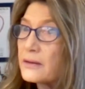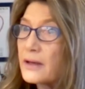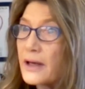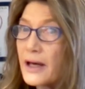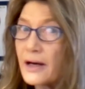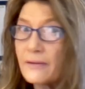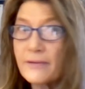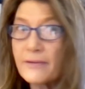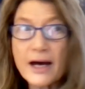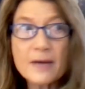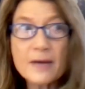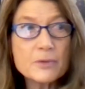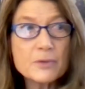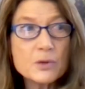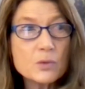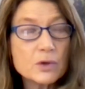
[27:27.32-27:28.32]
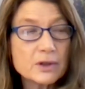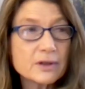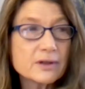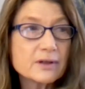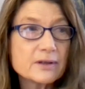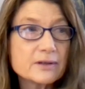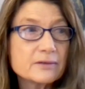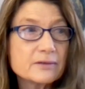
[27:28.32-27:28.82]
have that be one of
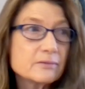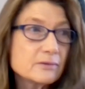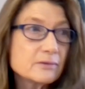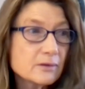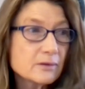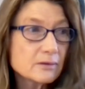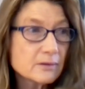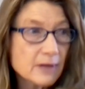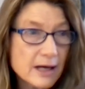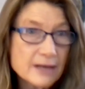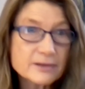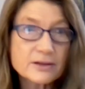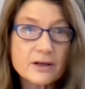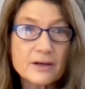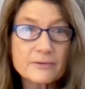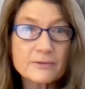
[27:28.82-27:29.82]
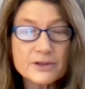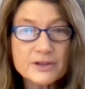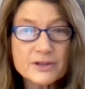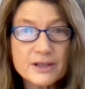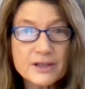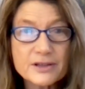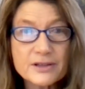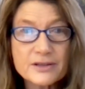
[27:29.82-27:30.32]
the last
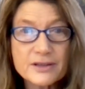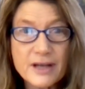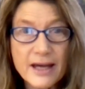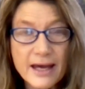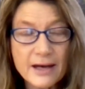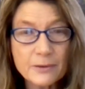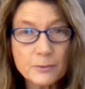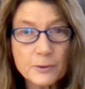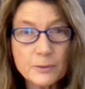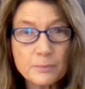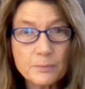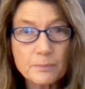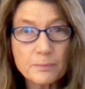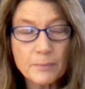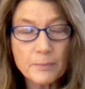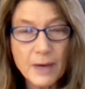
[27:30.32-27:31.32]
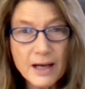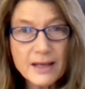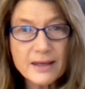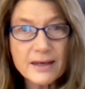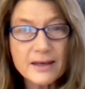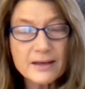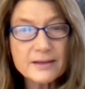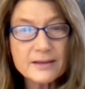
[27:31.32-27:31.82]
conversations I had with my
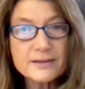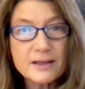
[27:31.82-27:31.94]
kids.